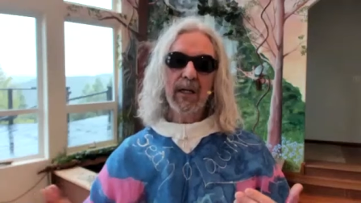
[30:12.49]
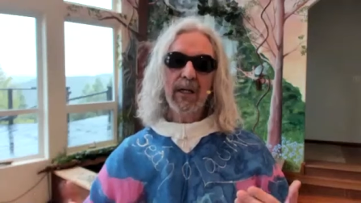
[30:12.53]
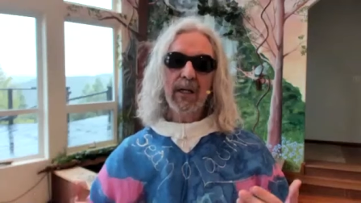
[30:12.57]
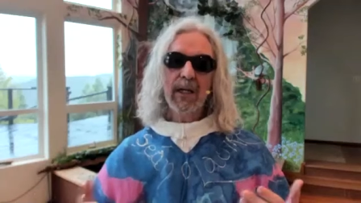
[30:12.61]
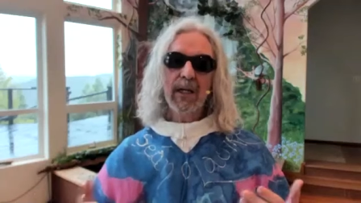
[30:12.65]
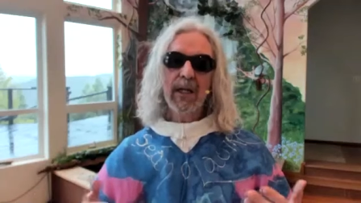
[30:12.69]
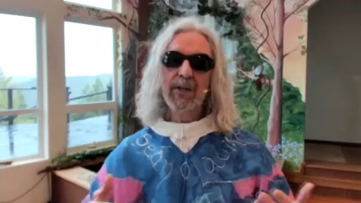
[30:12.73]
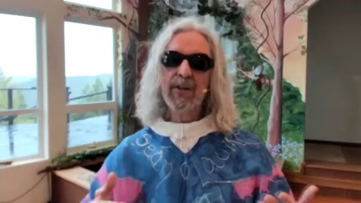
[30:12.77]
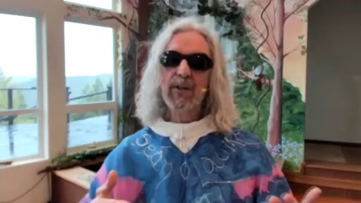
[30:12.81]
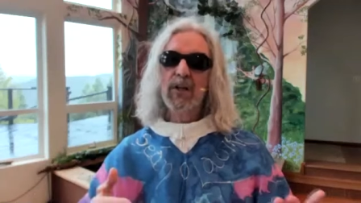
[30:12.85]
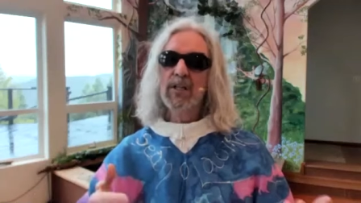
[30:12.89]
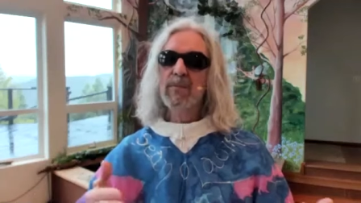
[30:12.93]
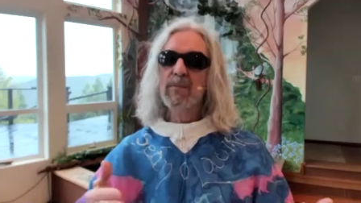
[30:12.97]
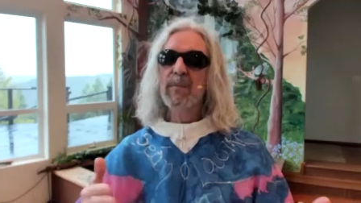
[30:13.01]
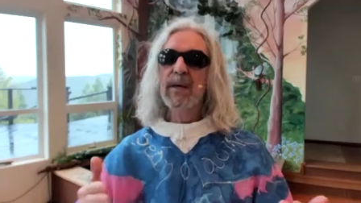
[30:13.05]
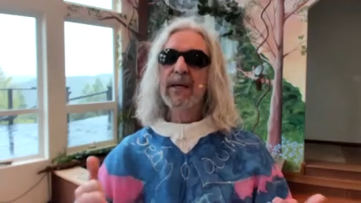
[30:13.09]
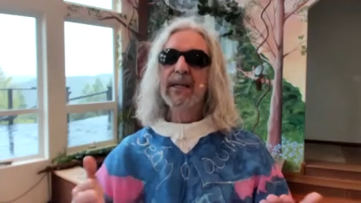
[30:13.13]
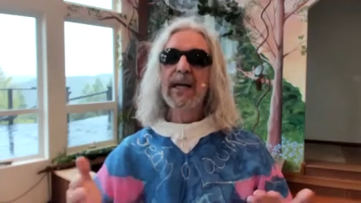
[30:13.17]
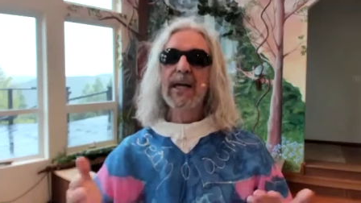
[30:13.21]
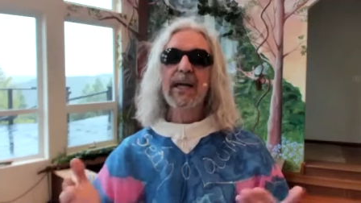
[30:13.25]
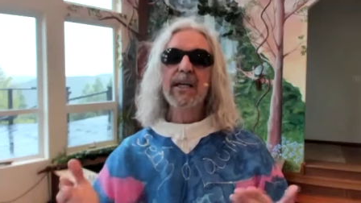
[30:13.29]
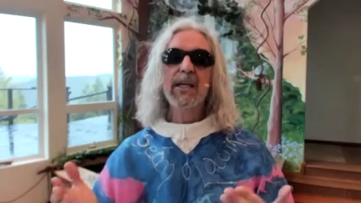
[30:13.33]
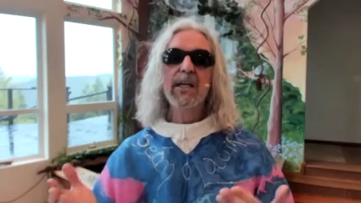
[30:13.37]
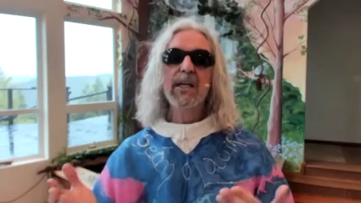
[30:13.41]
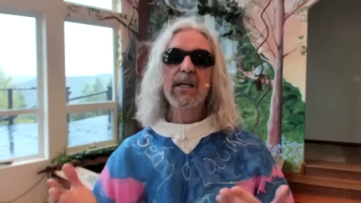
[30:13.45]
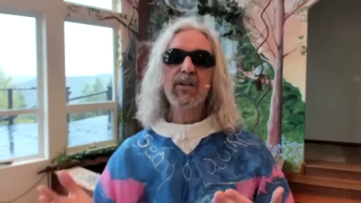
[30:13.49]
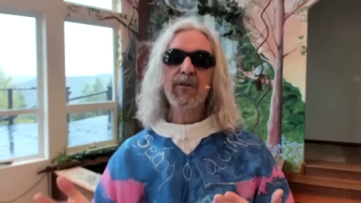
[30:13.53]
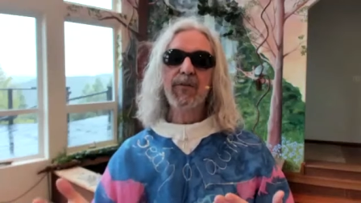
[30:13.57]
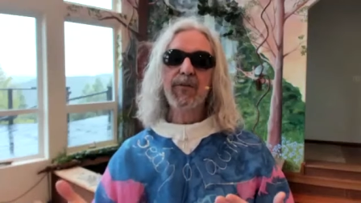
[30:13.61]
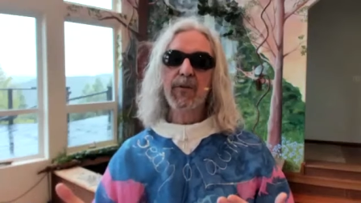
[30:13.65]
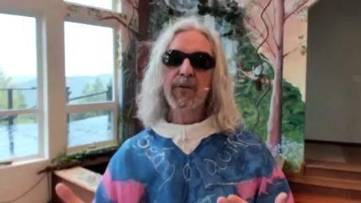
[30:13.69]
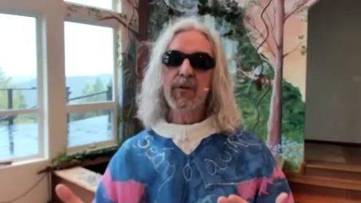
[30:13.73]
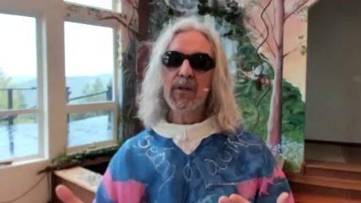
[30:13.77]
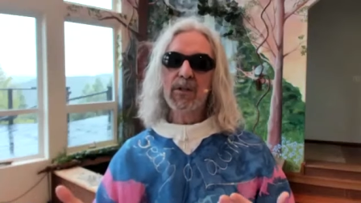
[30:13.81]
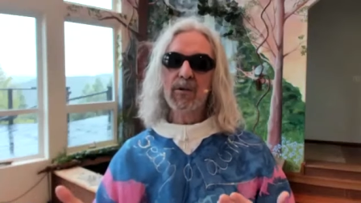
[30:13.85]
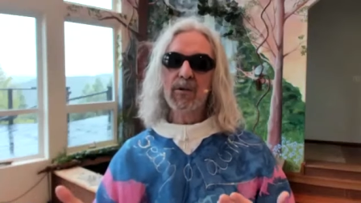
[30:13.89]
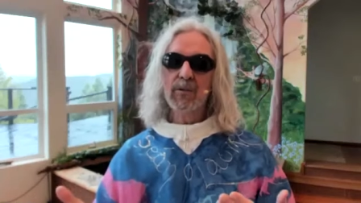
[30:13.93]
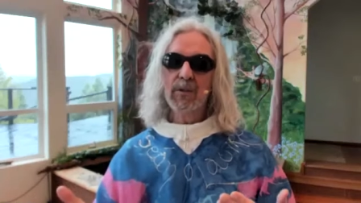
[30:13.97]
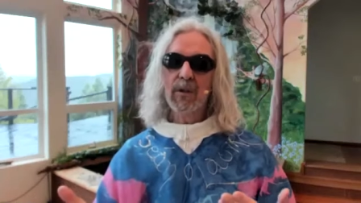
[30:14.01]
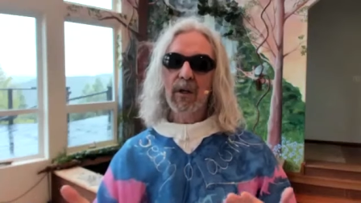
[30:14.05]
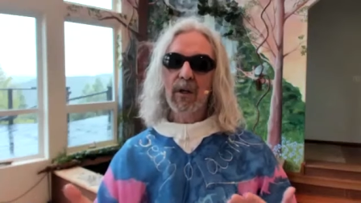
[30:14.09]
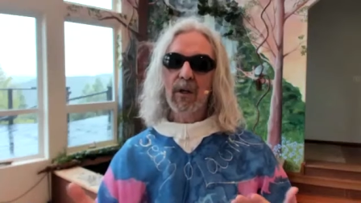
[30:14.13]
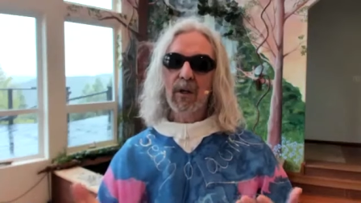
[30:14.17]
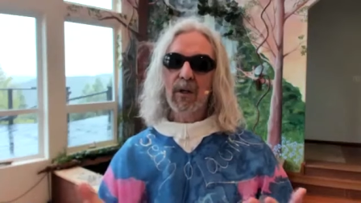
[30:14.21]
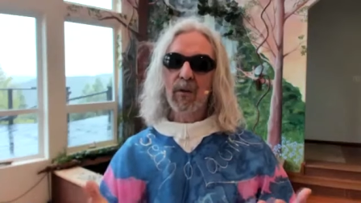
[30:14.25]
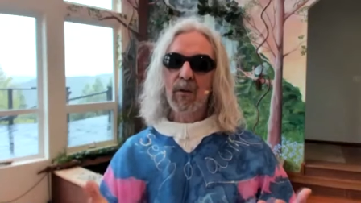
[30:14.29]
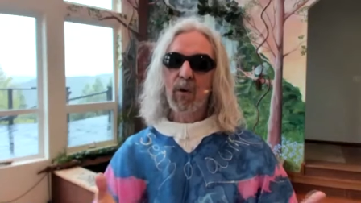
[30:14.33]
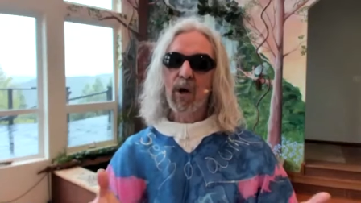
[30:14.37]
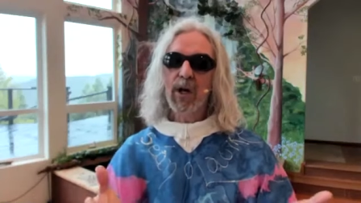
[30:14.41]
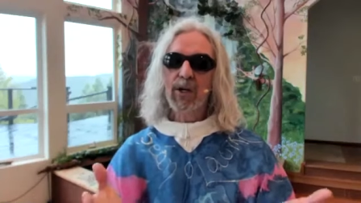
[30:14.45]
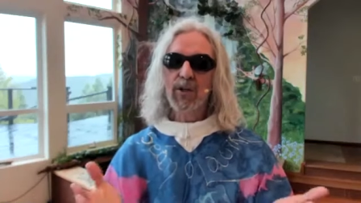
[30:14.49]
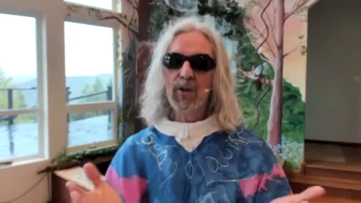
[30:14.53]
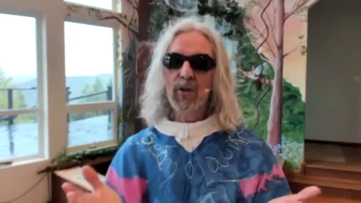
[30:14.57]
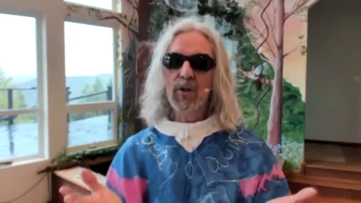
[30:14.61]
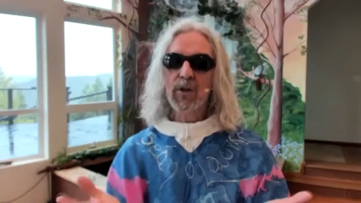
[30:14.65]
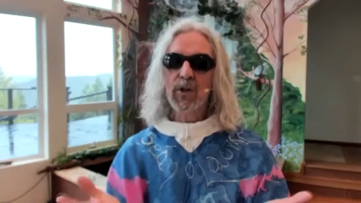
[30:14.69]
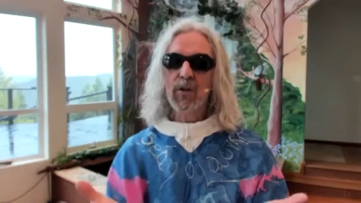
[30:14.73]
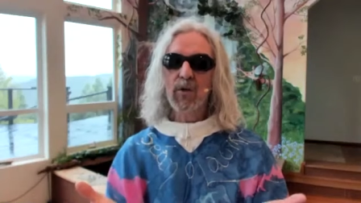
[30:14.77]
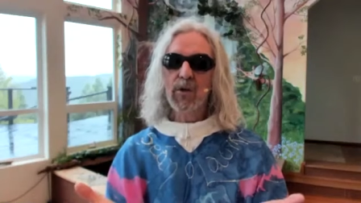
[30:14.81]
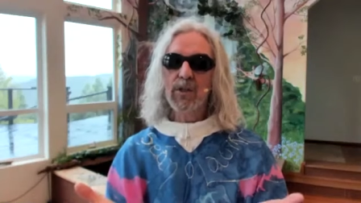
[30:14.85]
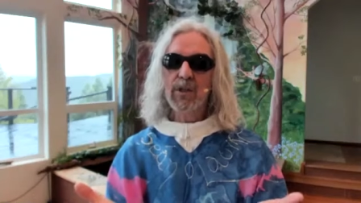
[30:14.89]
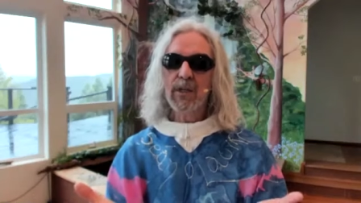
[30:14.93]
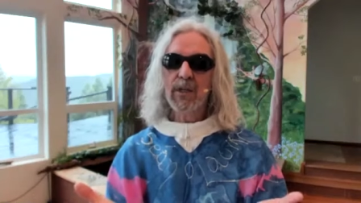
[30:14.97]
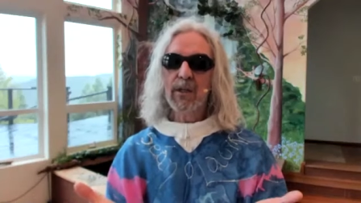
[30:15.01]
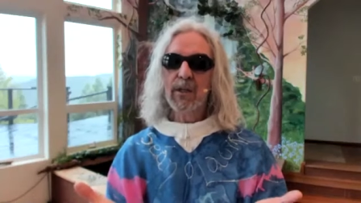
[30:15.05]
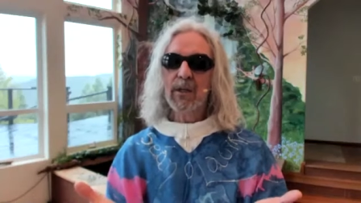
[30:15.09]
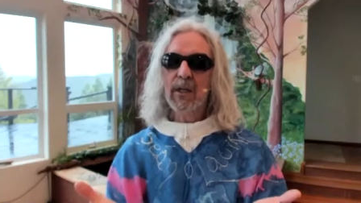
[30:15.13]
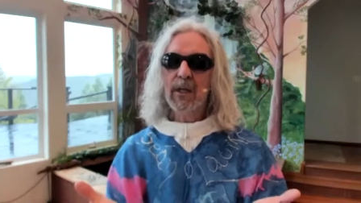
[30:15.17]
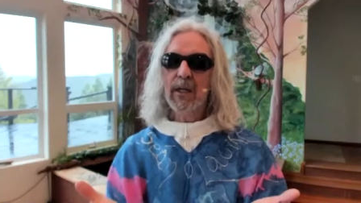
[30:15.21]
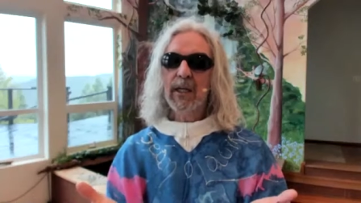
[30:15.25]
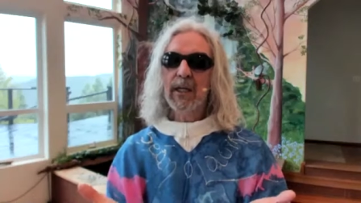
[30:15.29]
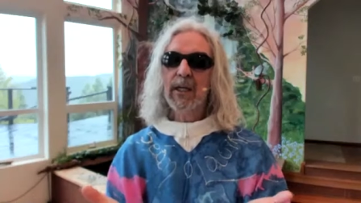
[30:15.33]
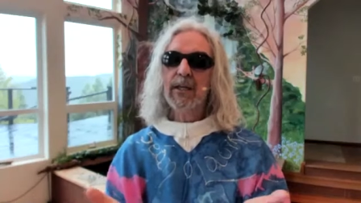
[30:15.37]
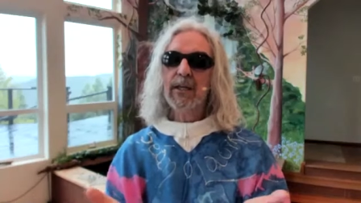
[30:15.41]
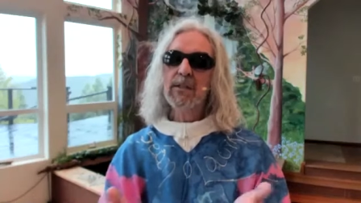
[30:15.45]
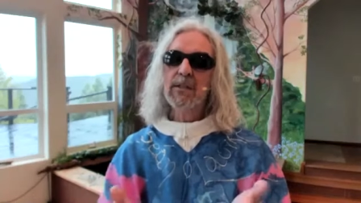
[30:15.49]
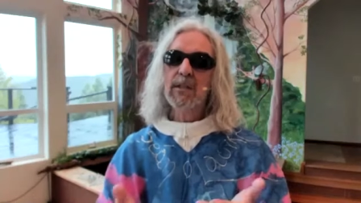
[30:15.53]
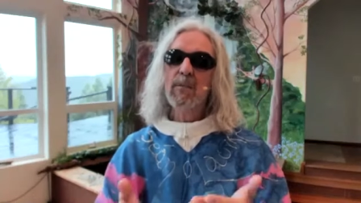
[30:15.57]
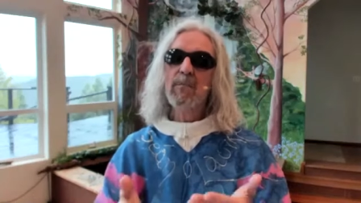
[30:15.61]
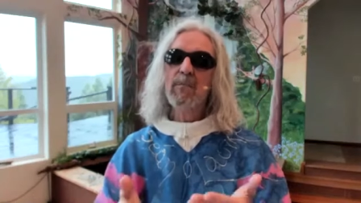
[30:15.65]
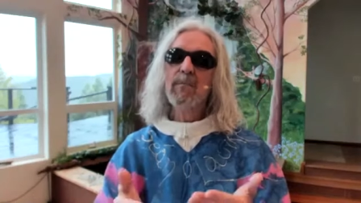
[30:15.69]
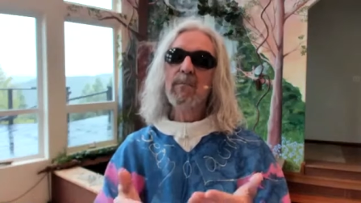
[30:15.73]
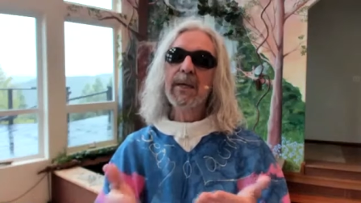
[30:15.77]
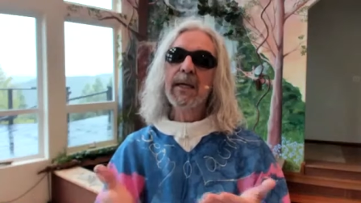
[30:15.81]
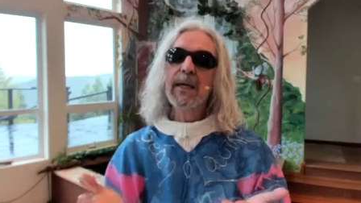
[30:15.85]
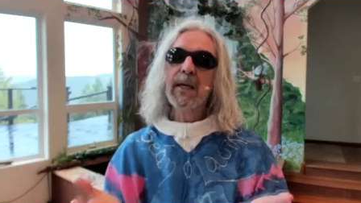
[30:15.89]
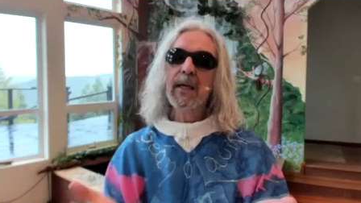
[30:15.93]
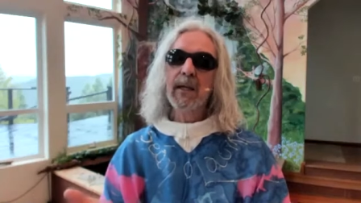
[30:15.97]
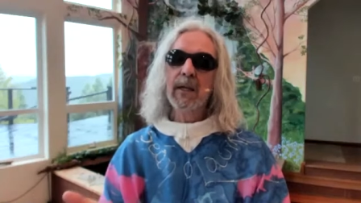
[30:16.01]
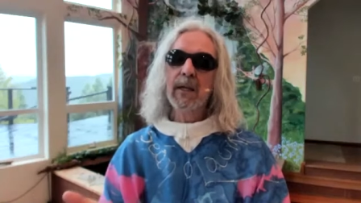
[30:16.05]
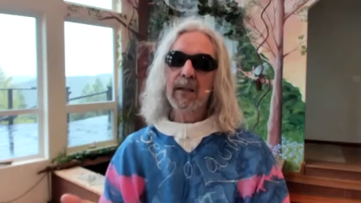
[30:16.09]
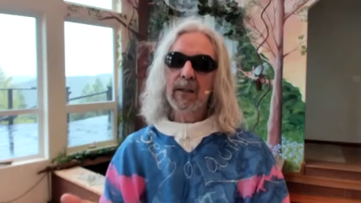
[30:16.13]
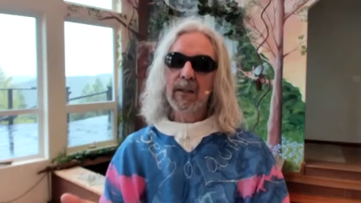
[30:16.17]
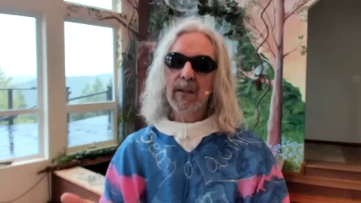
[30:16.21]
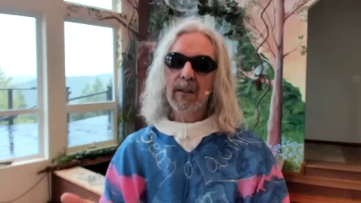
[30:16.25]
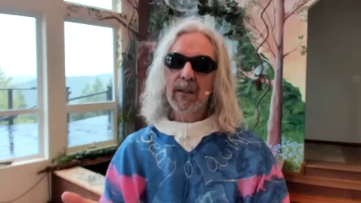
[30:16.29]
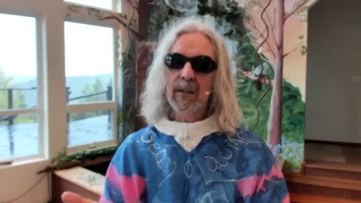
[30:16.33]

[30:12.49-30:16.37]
it doesn't make any difference what you're using. It's the meal.